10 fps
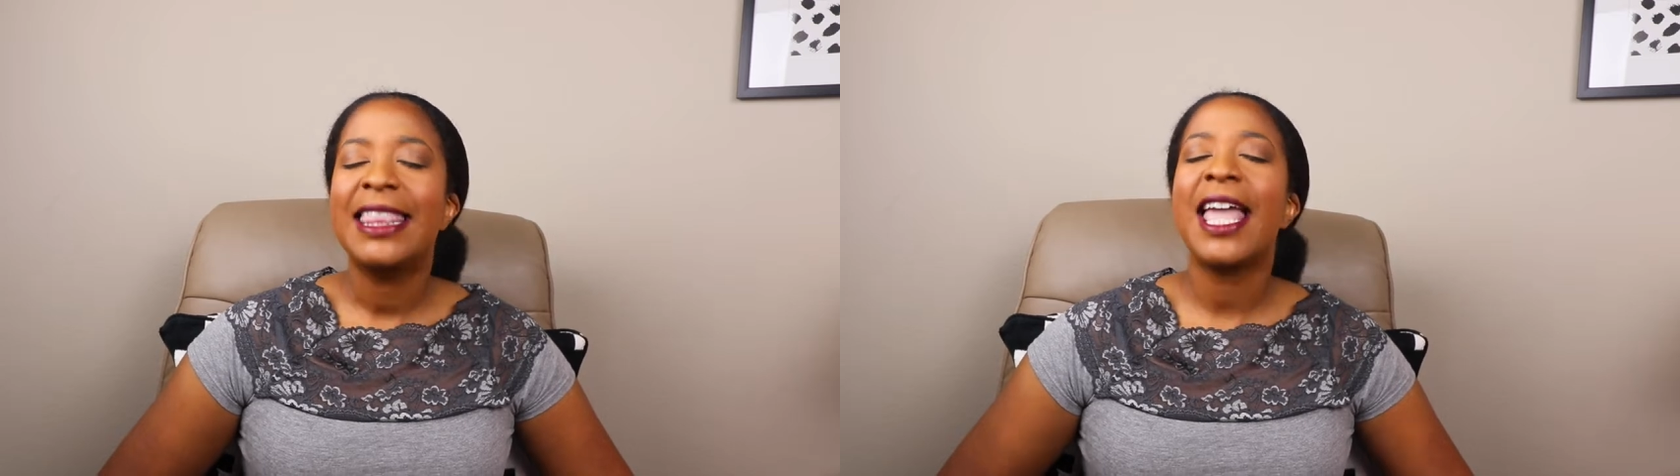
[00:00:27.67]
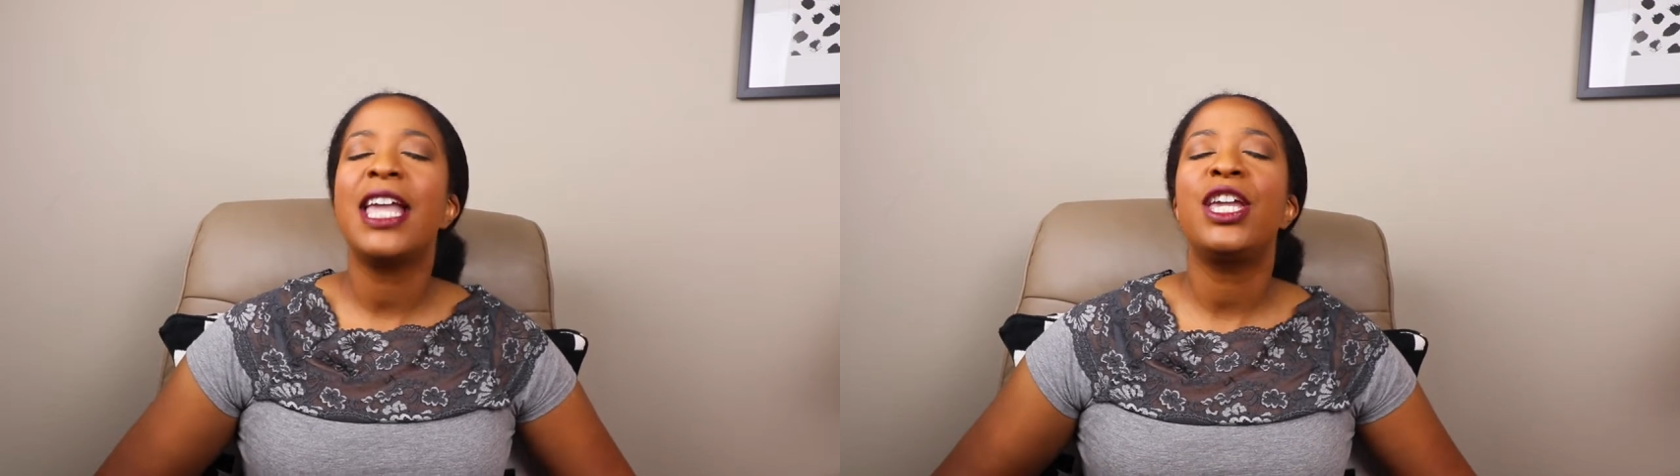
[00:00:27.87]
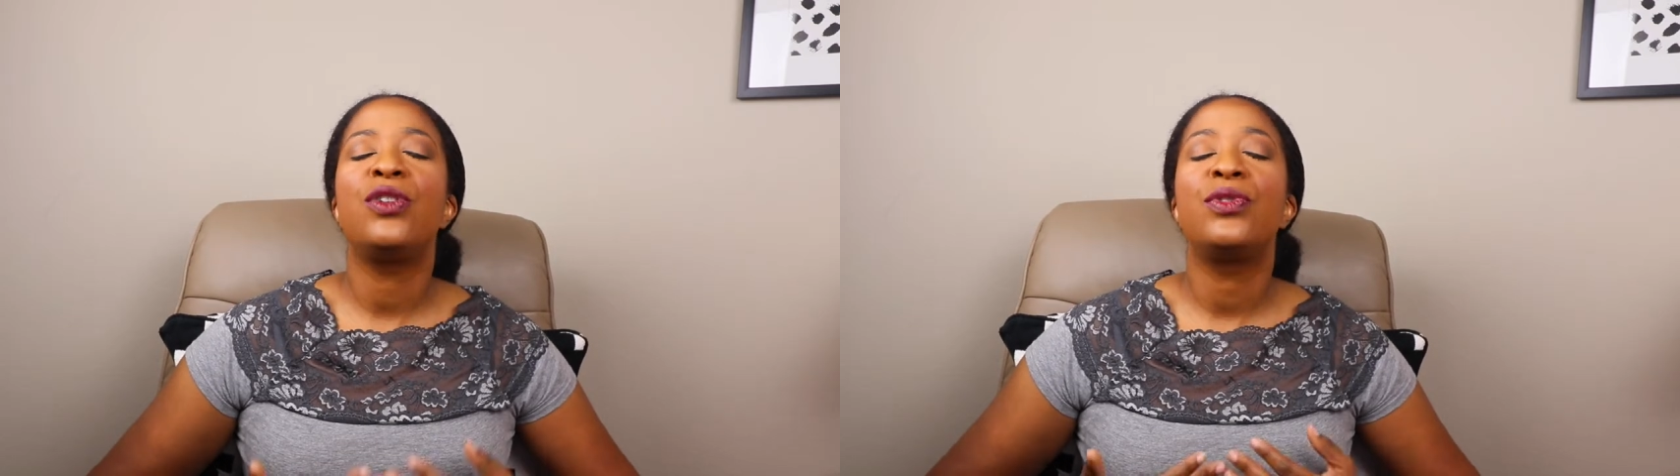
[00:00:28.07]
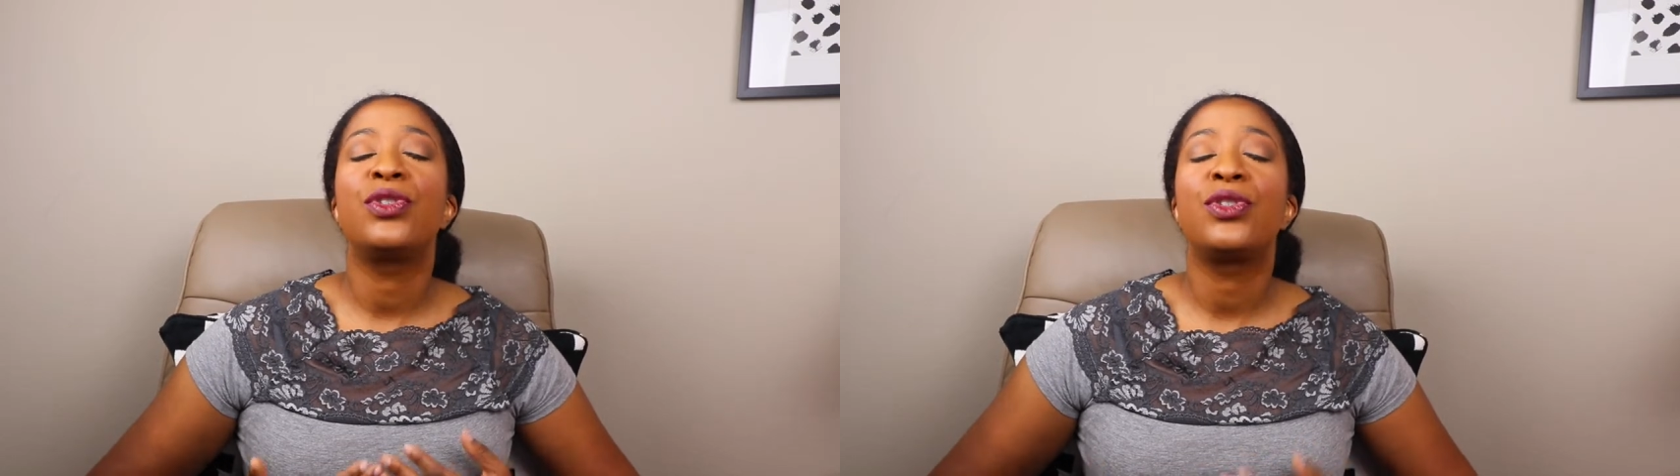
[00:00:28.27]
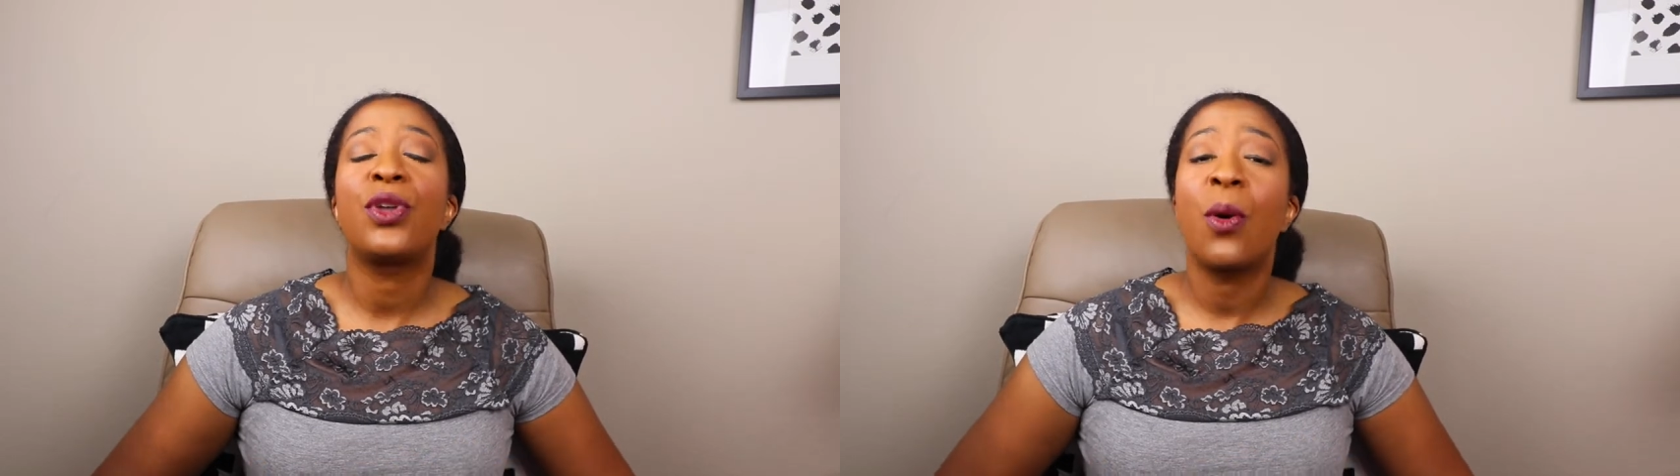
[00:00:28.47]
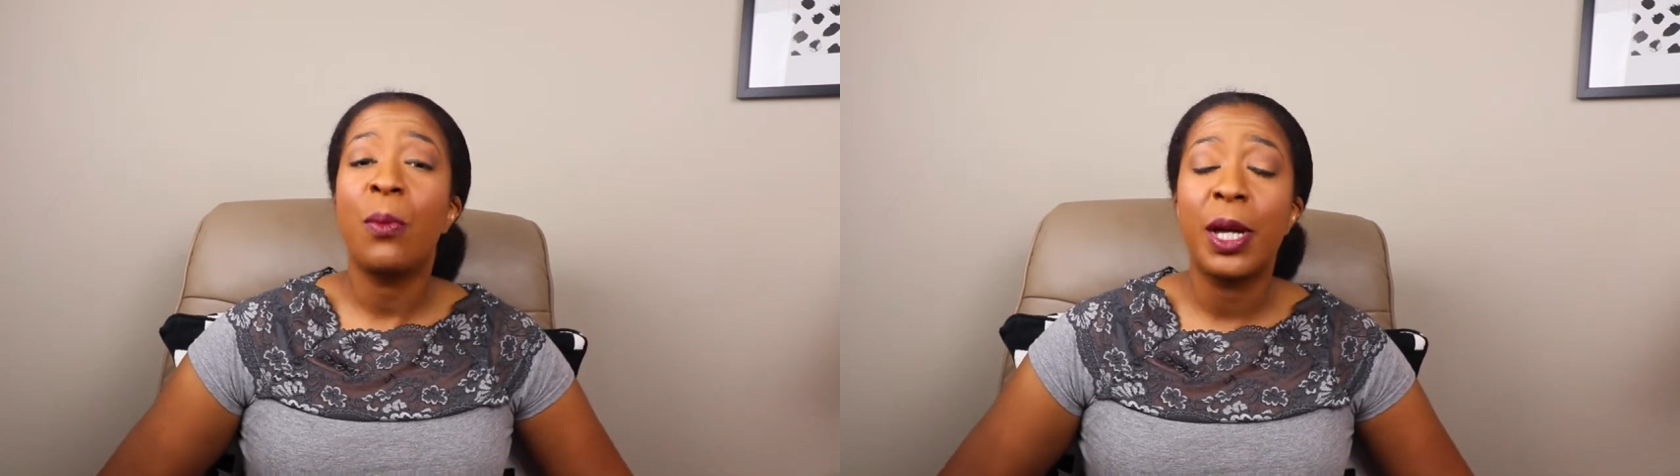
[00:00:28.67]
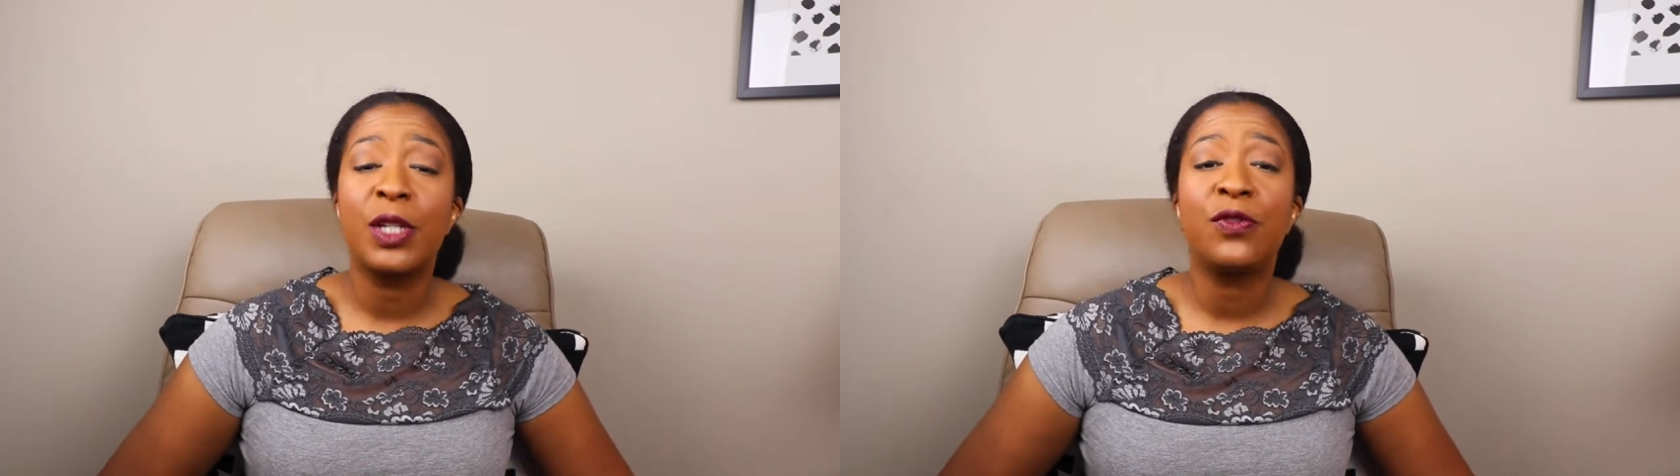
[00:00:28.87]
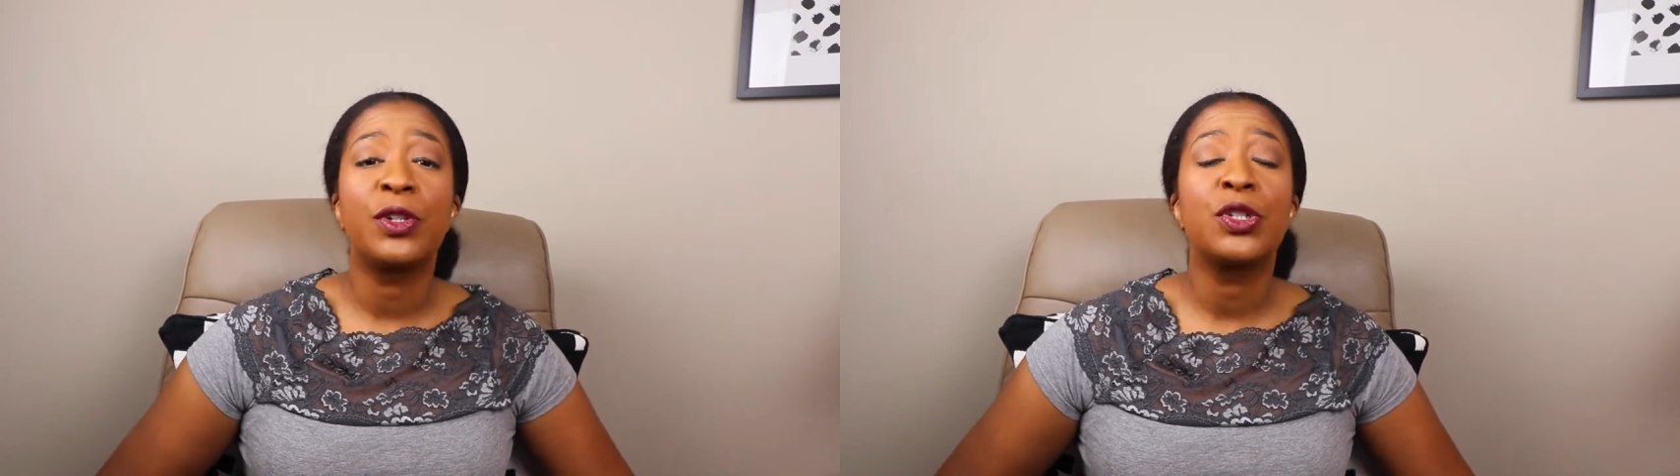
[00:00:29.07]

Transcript: Thank you so much for